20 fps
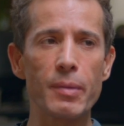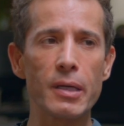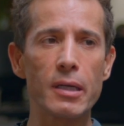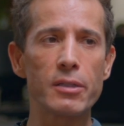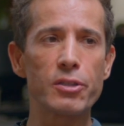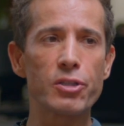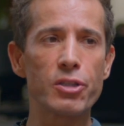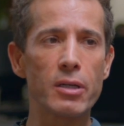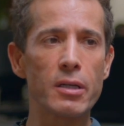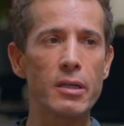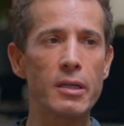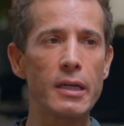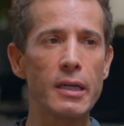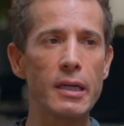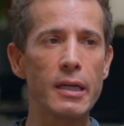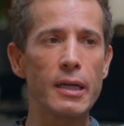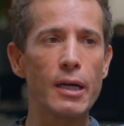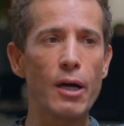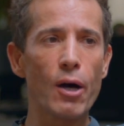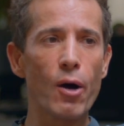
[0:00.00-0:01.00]
to be a
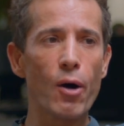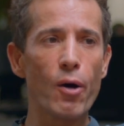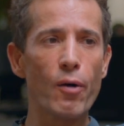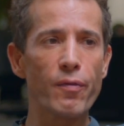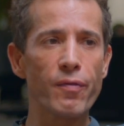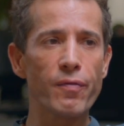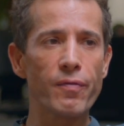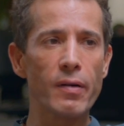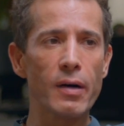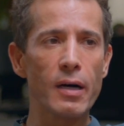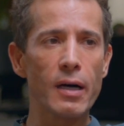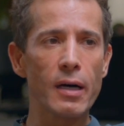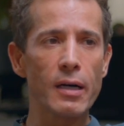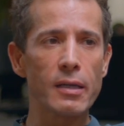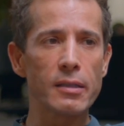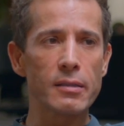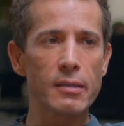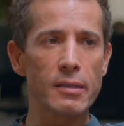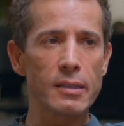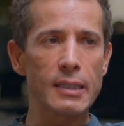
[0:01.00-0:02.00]
journey of
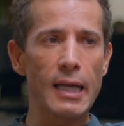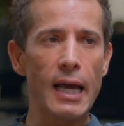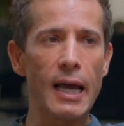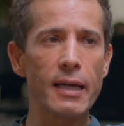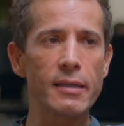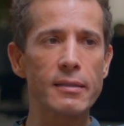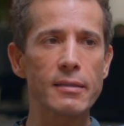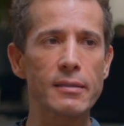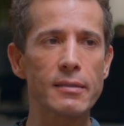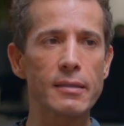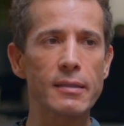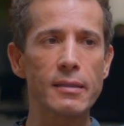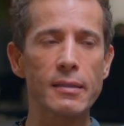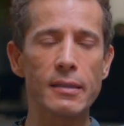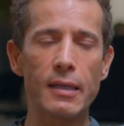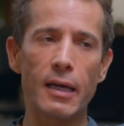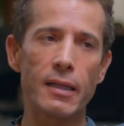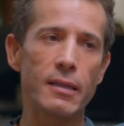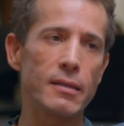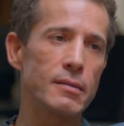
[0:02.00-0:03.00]
success,
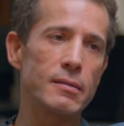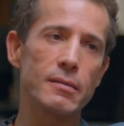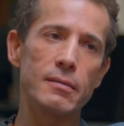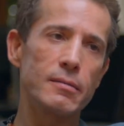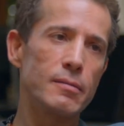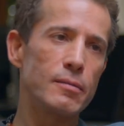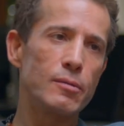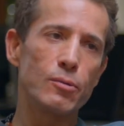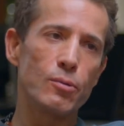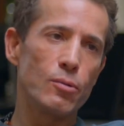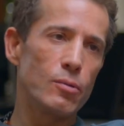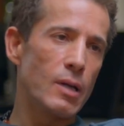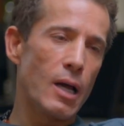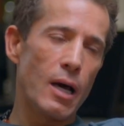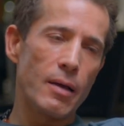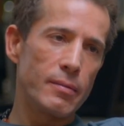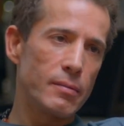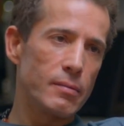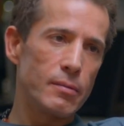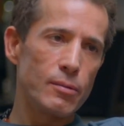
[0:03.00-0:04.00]
then do
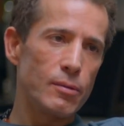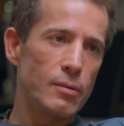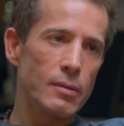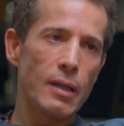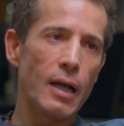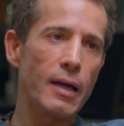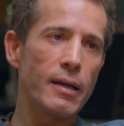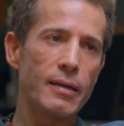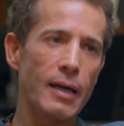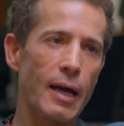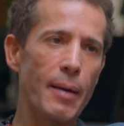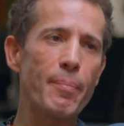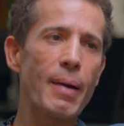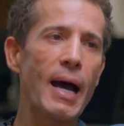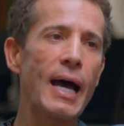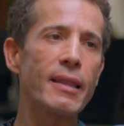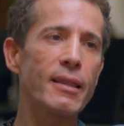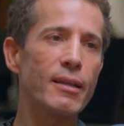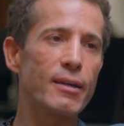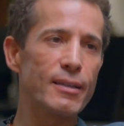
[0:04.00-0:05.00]
not
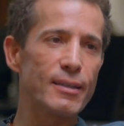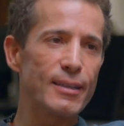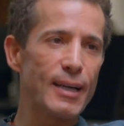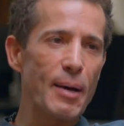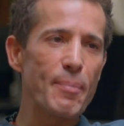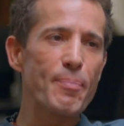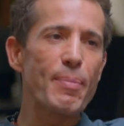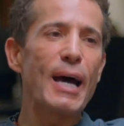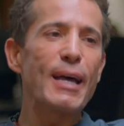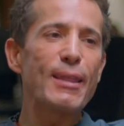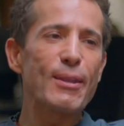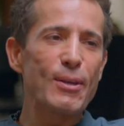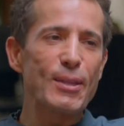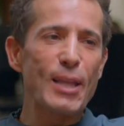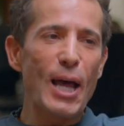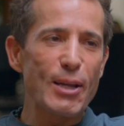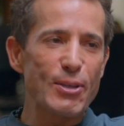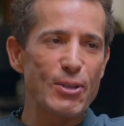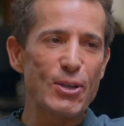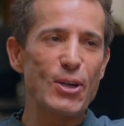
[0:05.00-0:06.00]
abandon
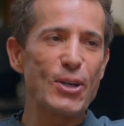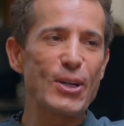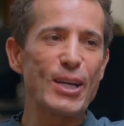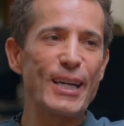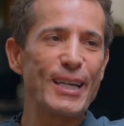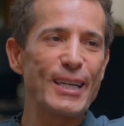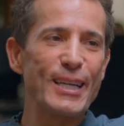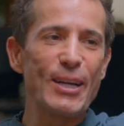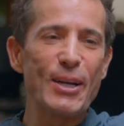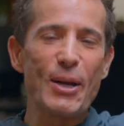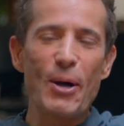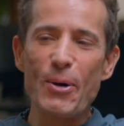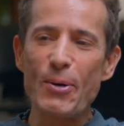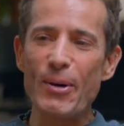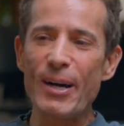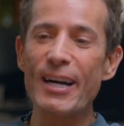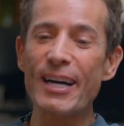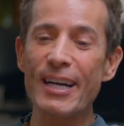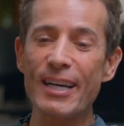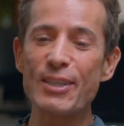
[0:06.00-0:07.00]
that journey,
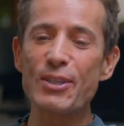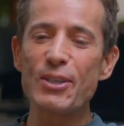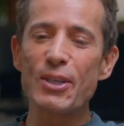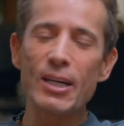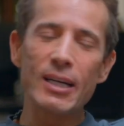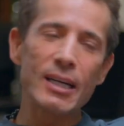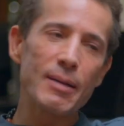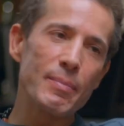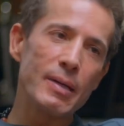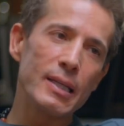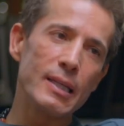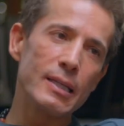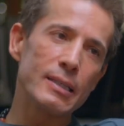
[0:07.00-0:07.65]
because you're going to be